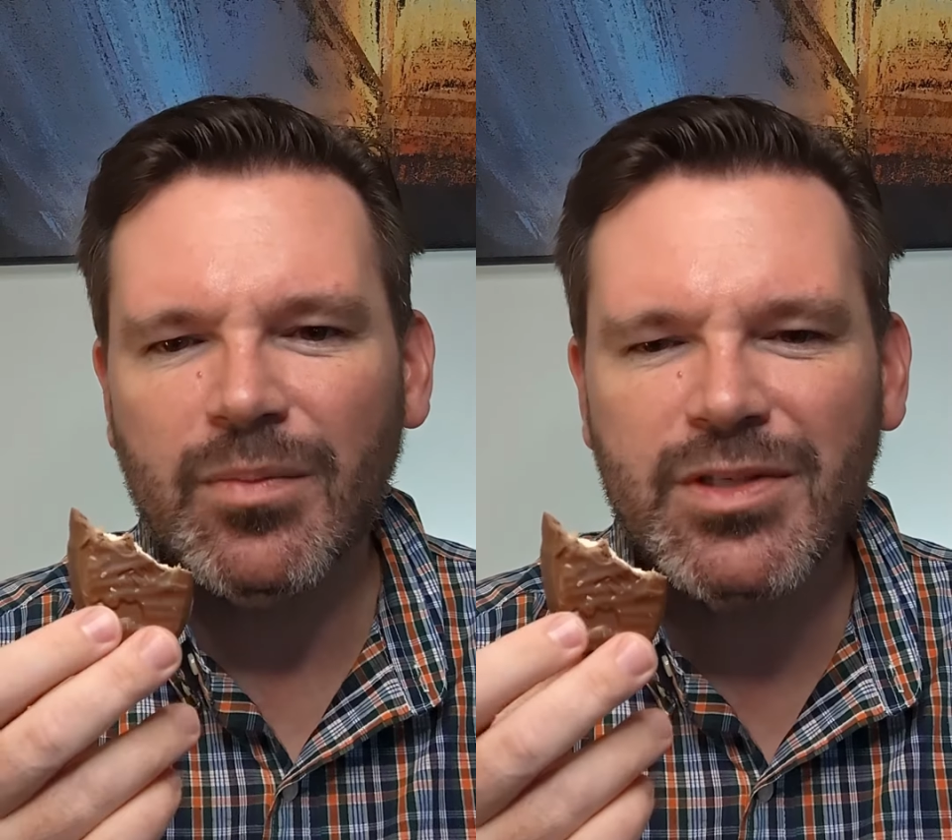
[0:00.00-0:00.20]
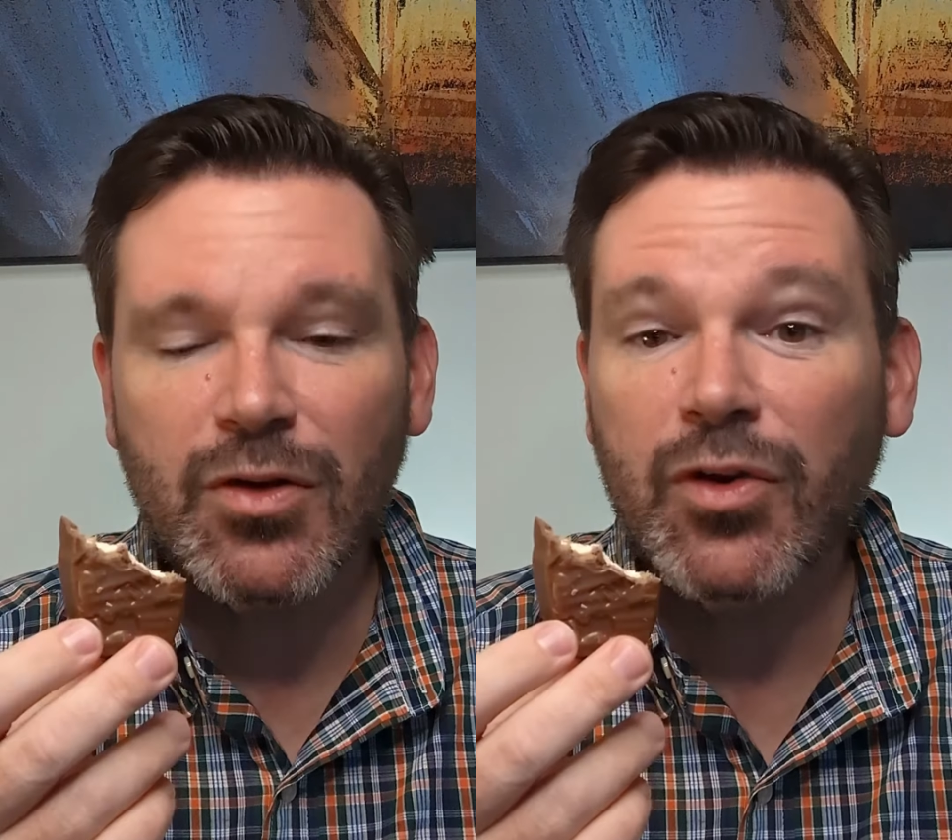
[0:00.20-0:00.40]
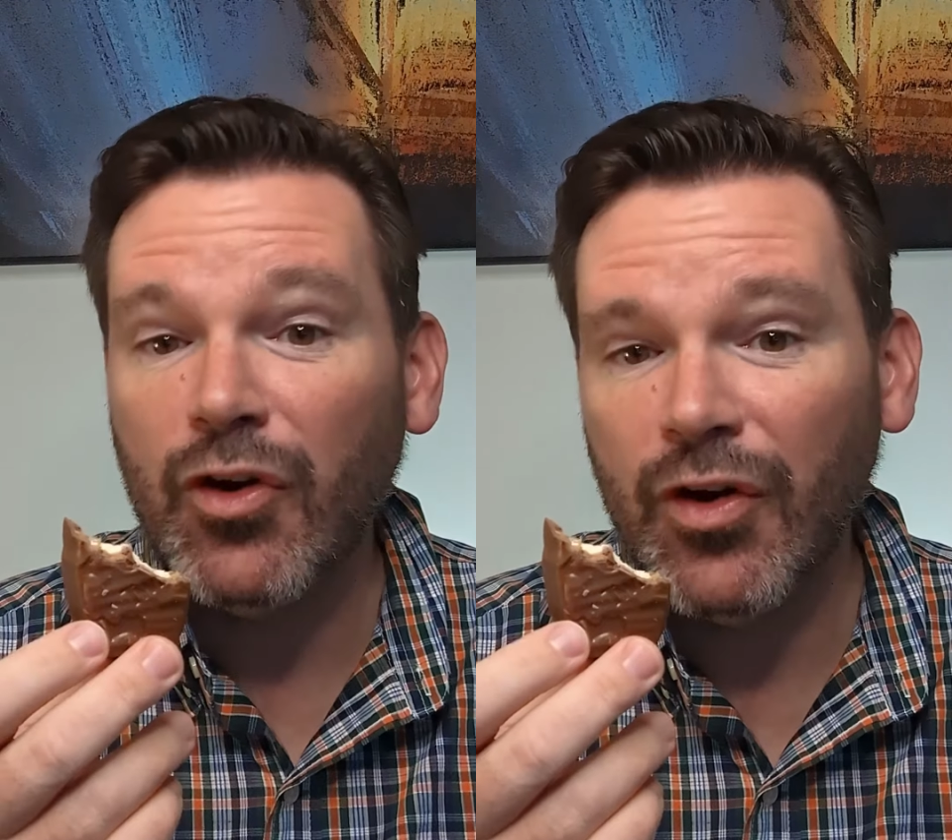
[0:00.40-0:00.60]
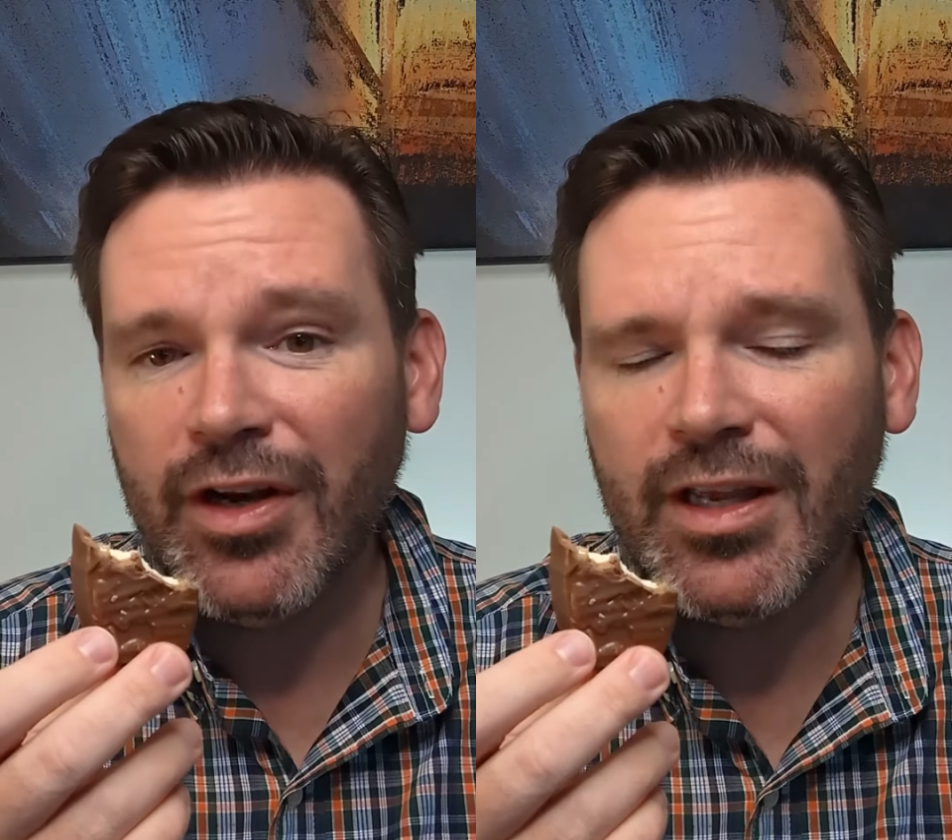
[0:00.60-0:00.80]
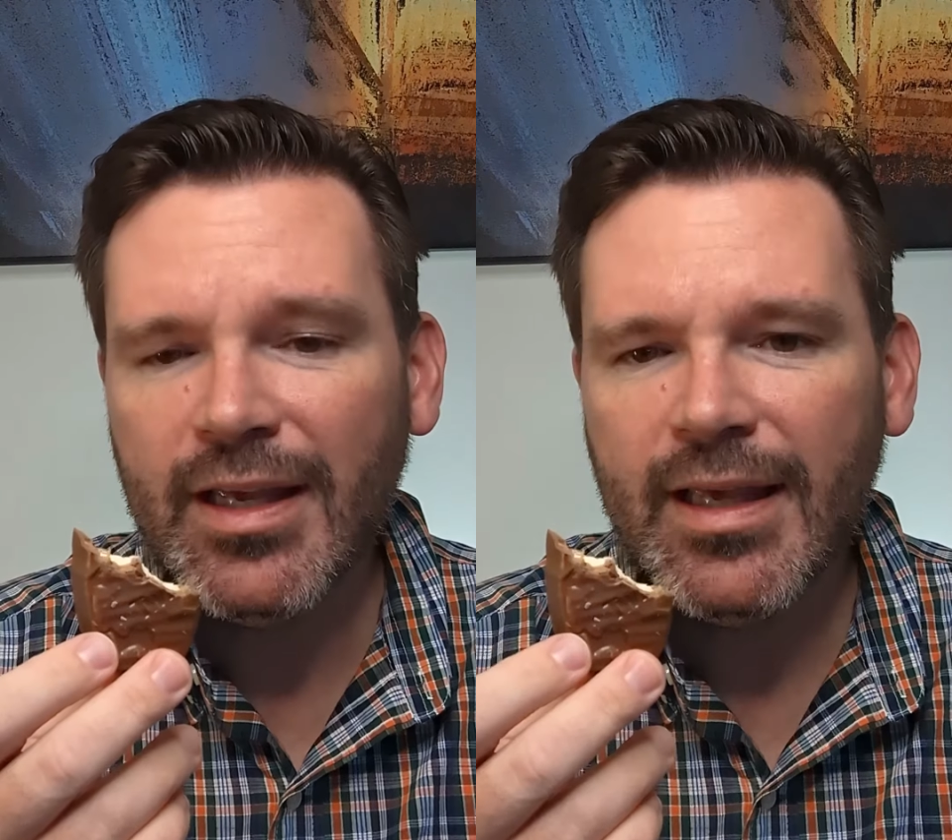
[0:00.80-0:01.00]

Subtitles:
still good.